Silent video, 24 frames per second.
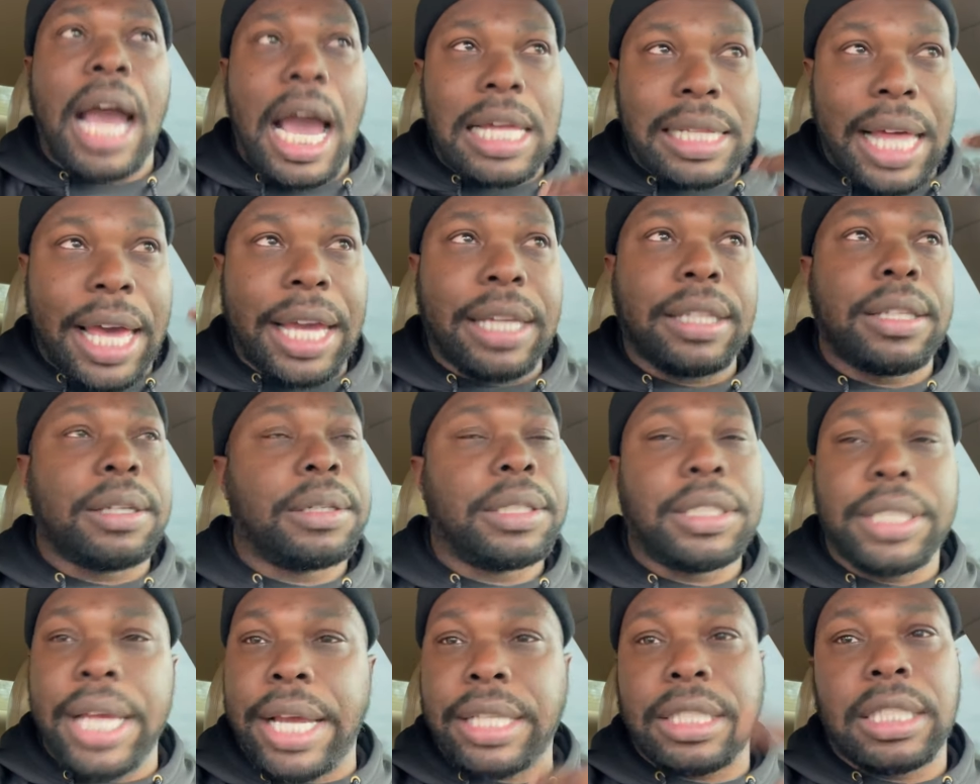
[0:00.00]
I like the
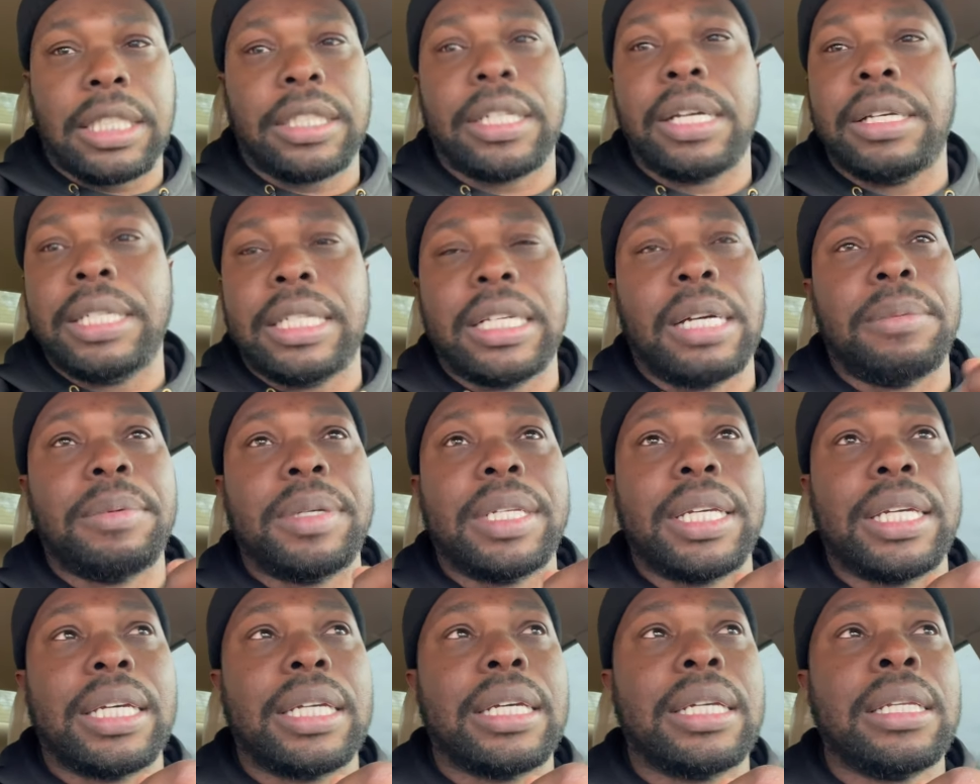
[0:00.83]
checks that keep coming
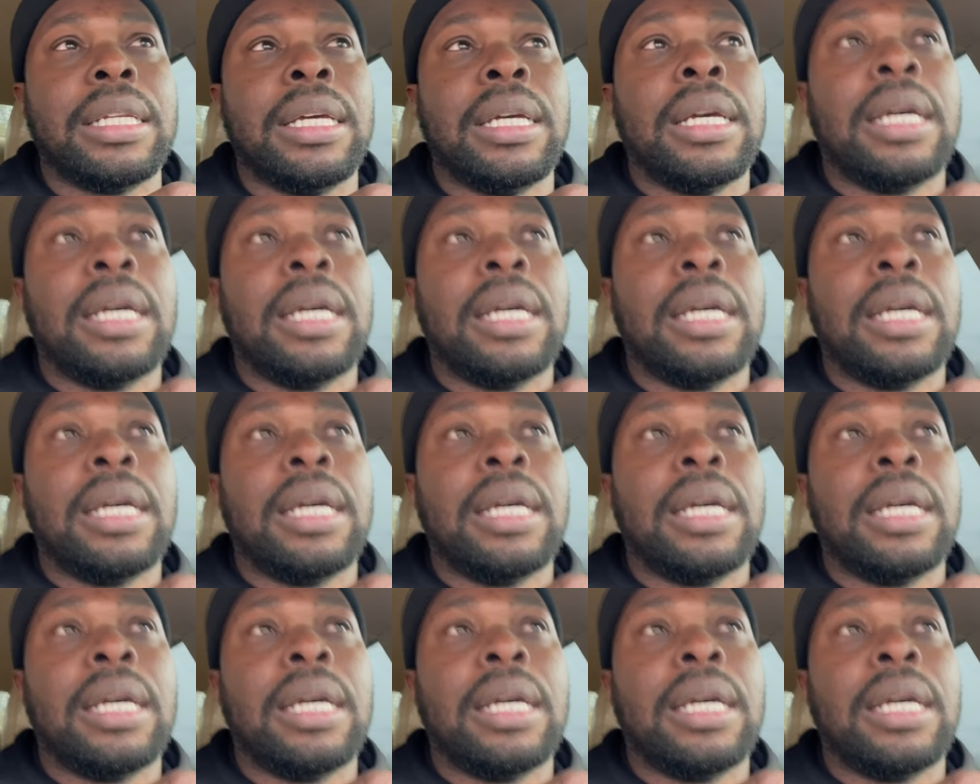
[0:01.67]
in.